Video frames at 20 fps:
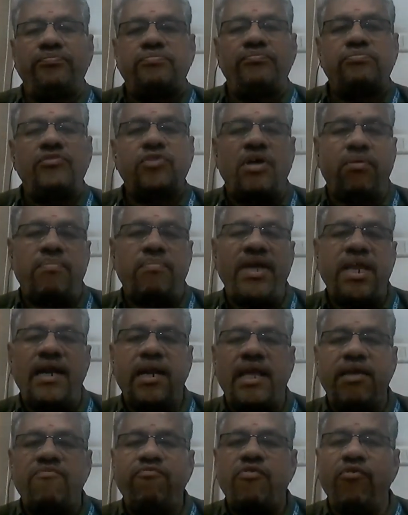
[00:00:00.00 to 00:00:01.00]
The mean
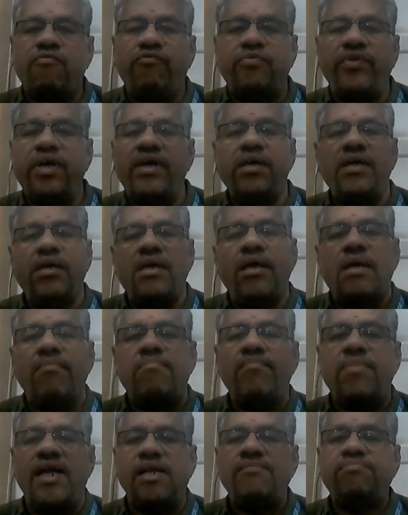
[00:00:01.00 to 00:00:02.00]
life of the
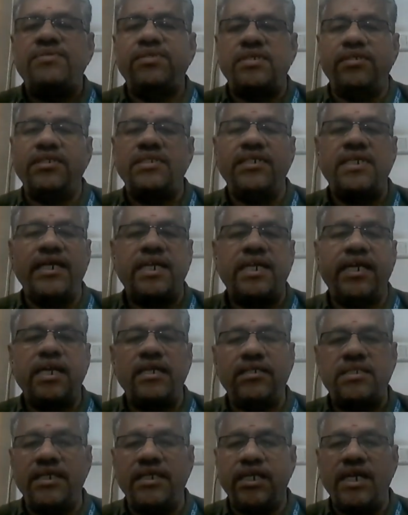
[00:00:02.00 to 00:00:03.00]
bulbs is
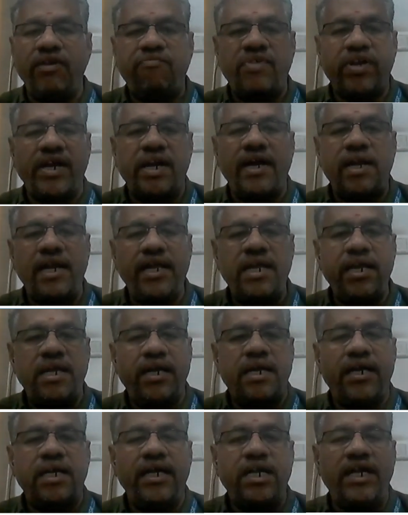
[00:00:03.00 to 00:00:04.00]
significantly
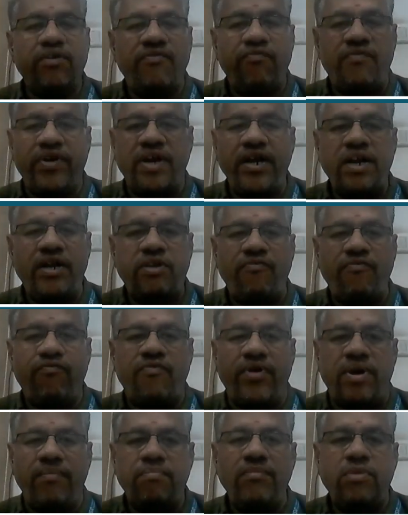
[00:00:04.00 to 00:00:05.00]
different
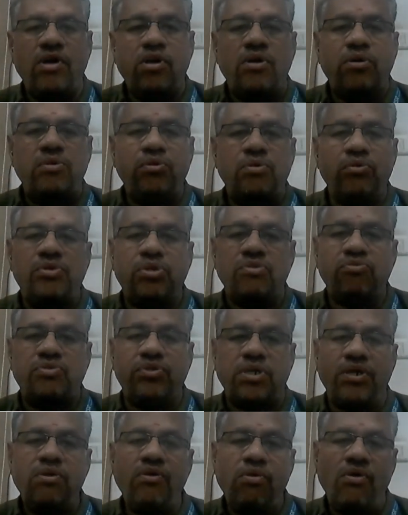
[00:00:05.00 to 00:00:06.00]
from
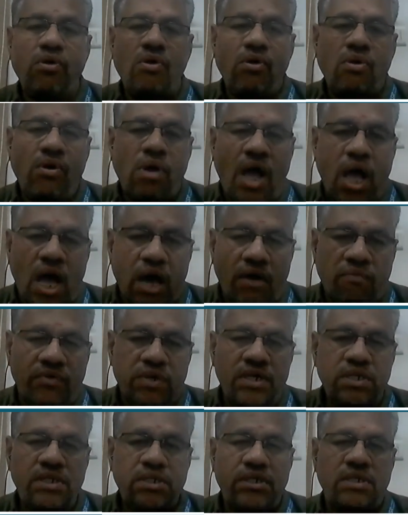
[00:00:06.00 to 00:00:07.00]
2000
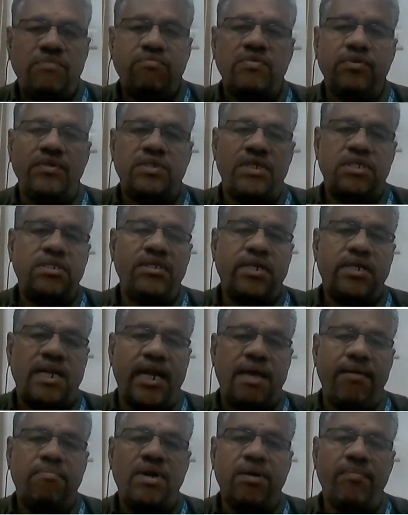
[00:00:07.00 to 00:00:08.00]
hours, which is
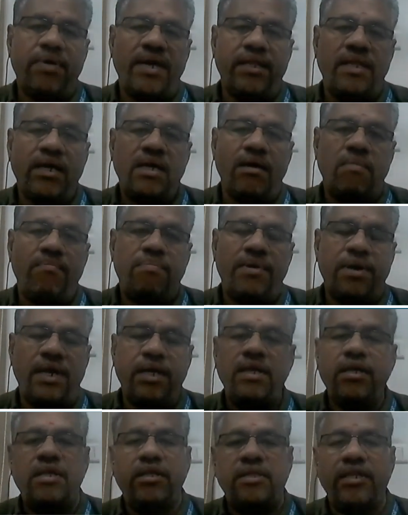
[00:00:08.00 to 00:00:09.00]
claimed by the
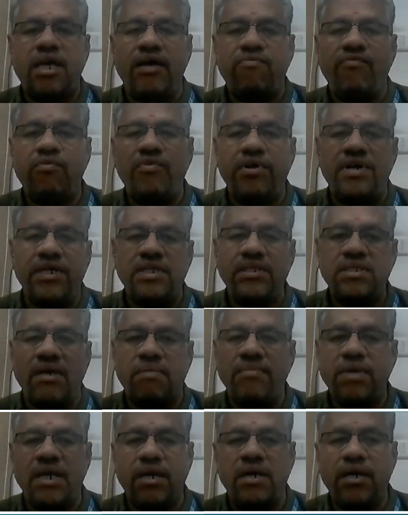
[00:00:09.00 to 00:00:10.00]
company. Therefore, it is
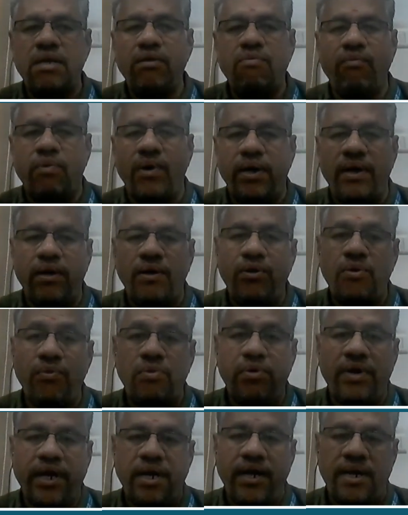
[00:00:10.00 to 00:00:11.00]
coming under two
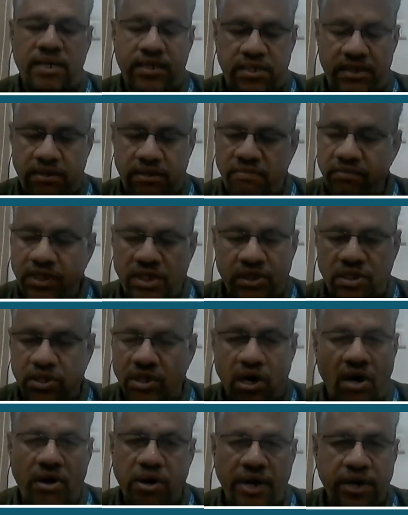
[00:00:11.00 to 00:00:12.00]
tail test, which is
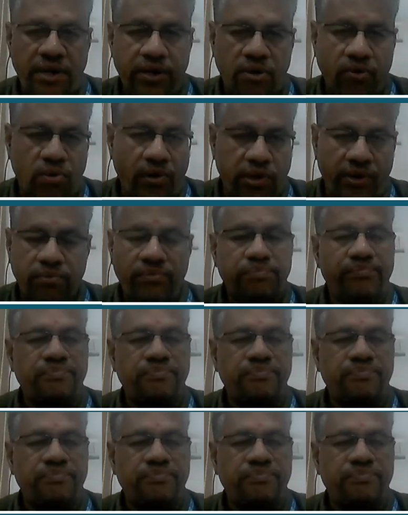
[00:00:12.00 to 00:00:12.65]
already told you.